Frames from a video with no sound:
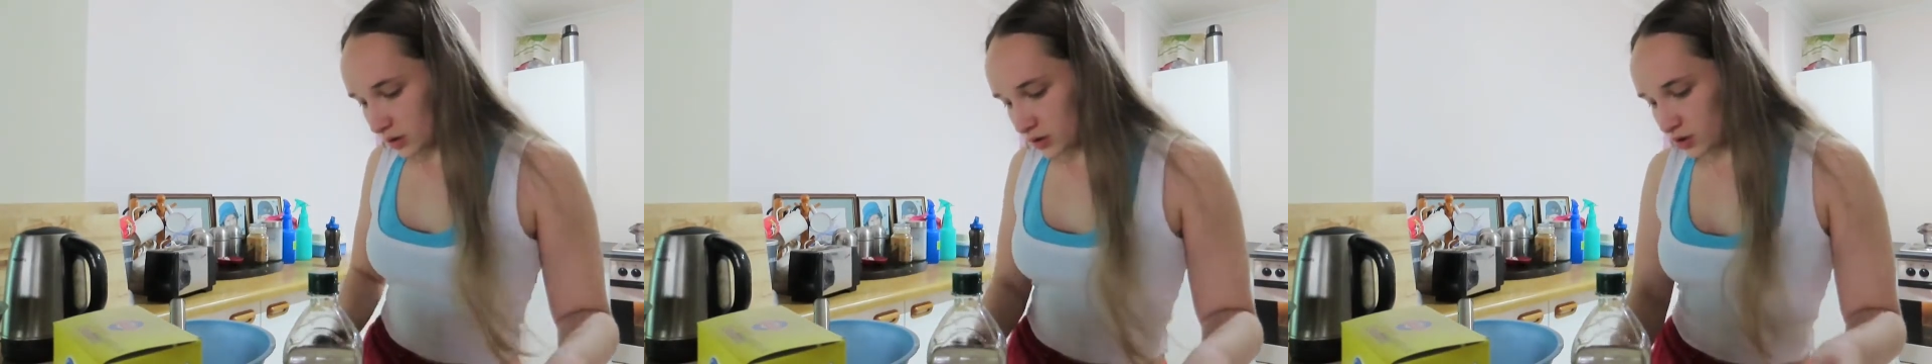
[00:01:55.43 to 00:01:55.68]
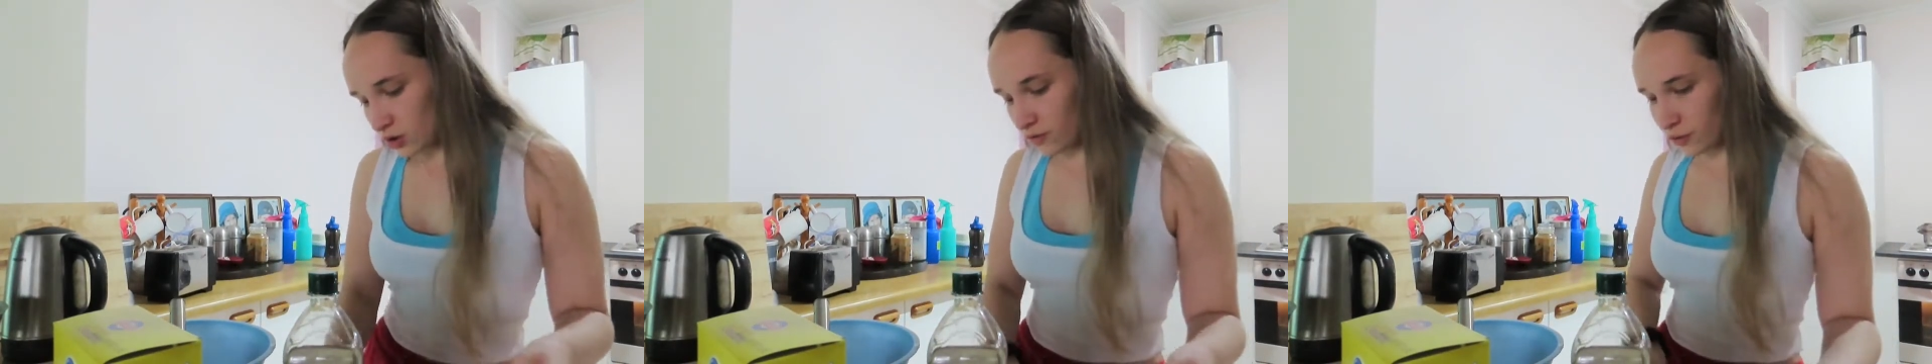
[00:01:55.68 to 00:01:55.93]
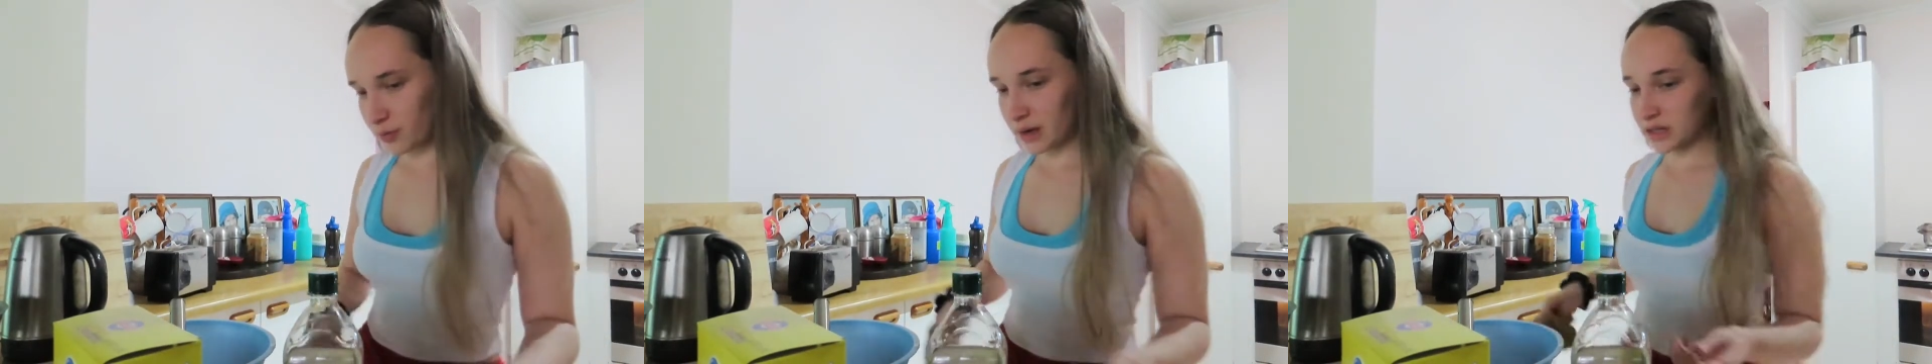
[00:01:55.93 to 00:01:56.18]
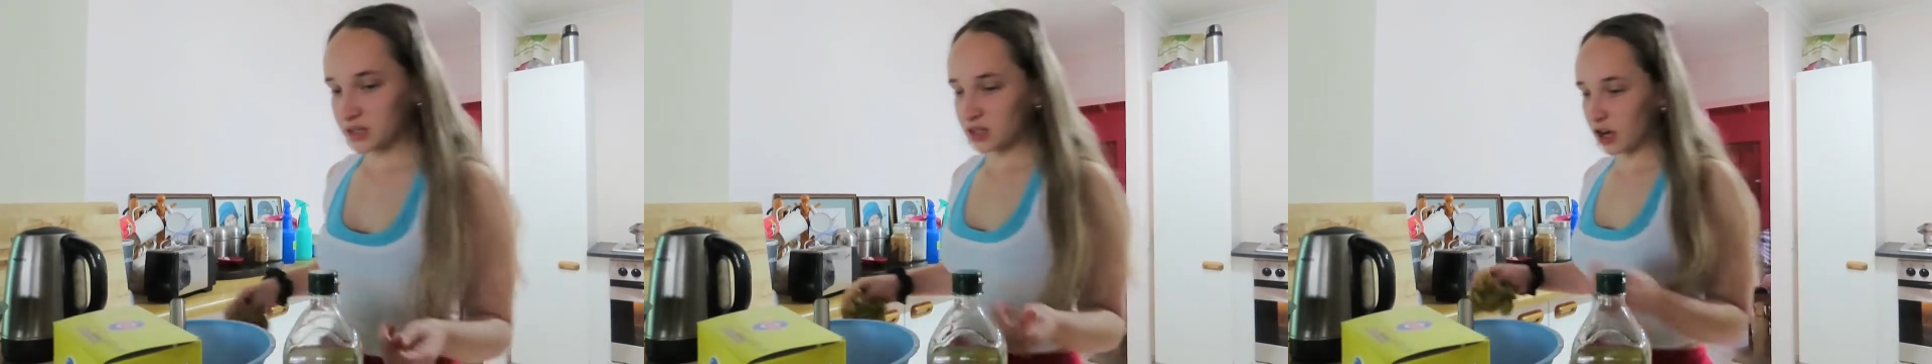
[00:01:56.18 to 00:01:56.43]
So over
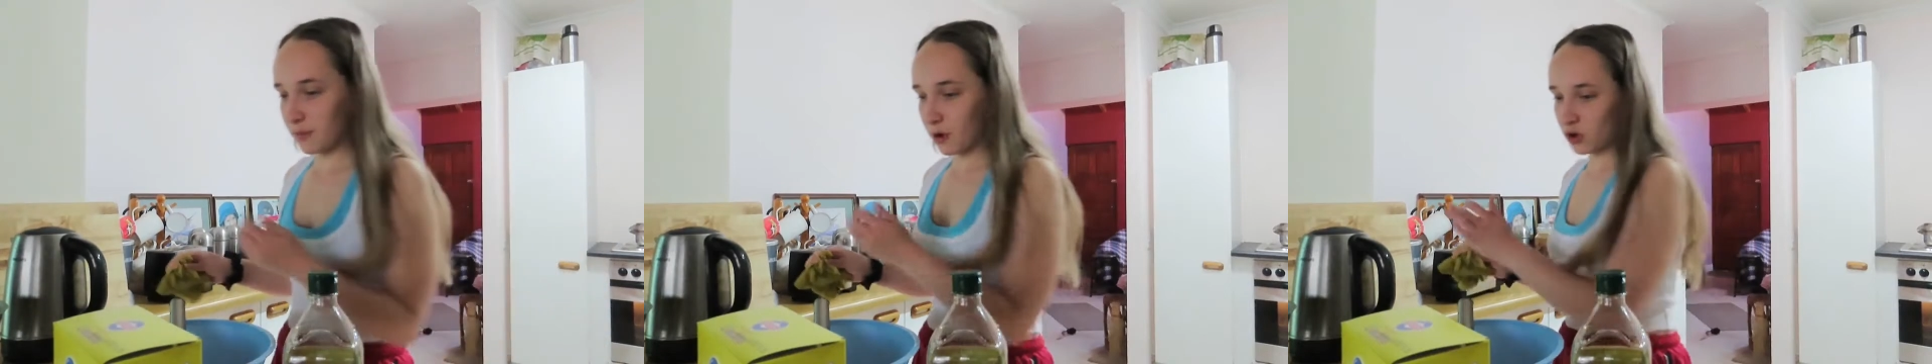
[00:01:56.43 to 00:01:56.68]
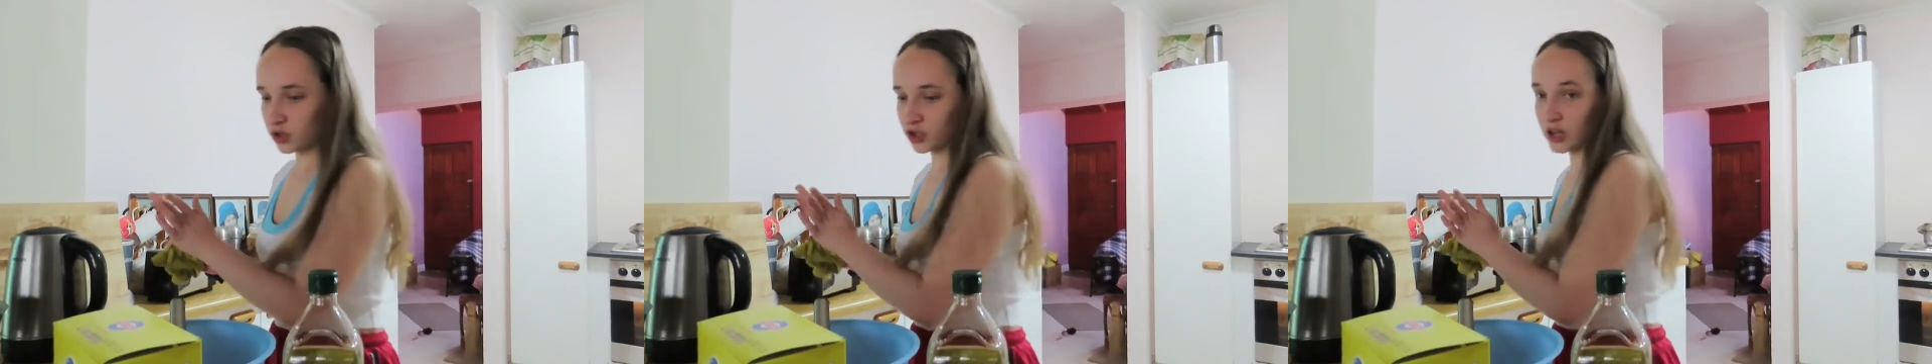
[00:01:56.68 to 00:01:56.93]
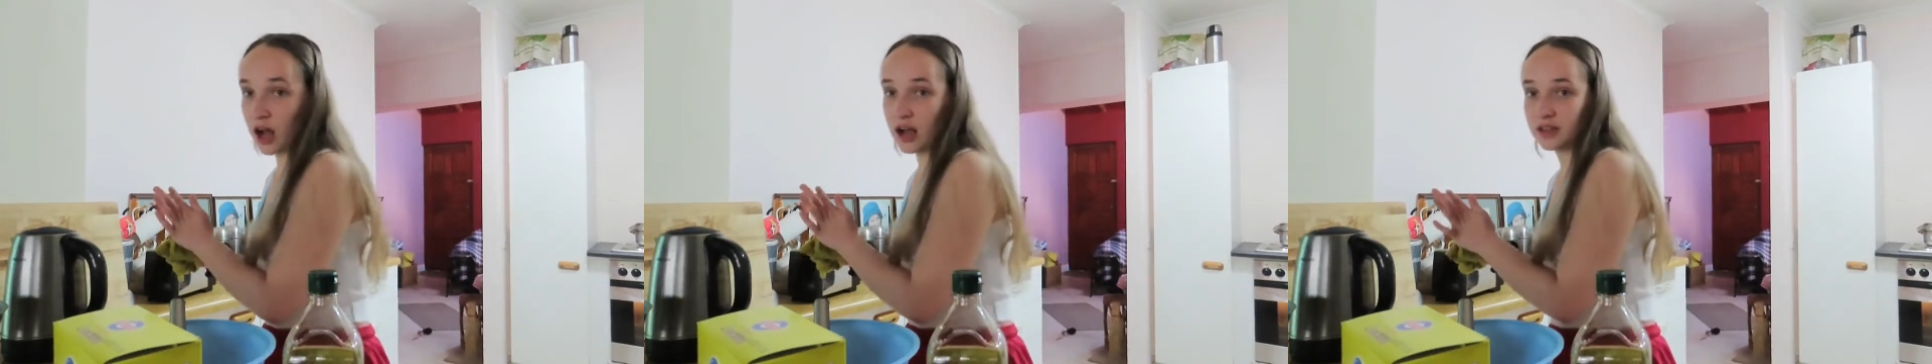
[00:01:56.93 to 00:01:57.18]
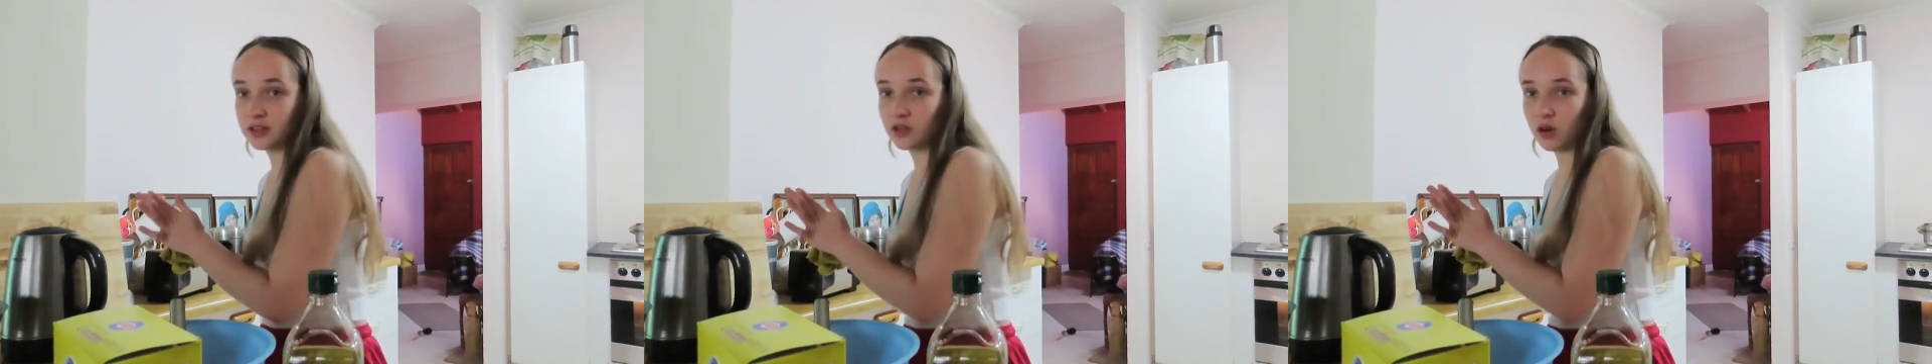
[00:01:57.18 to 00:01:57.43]
my Instagram, I asked you
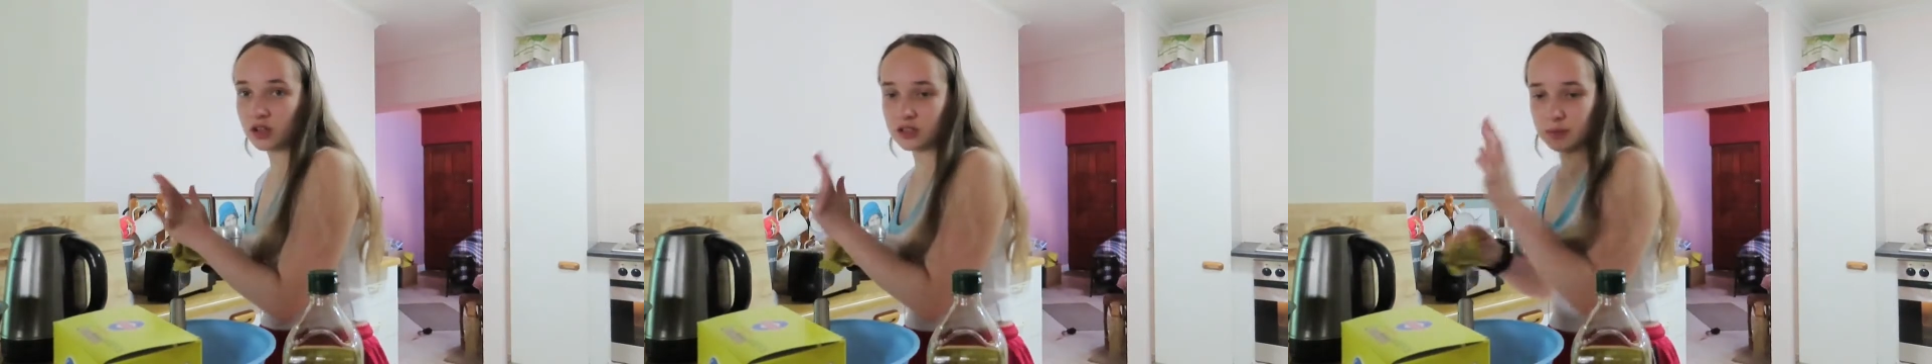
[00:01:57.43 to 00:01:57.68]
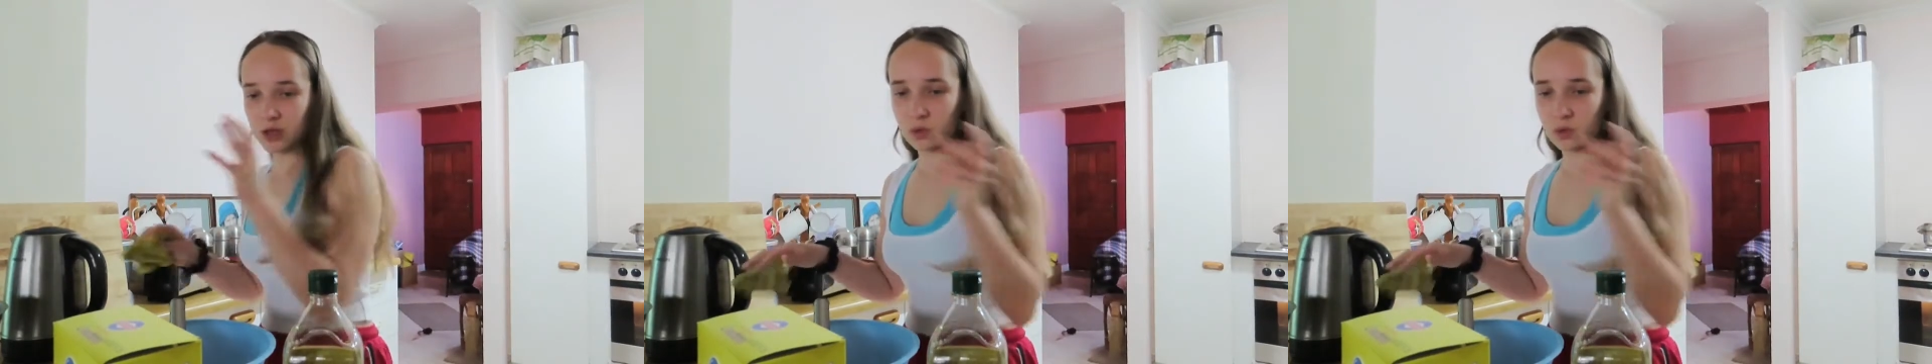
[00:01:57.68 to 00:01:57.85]
guys to ask me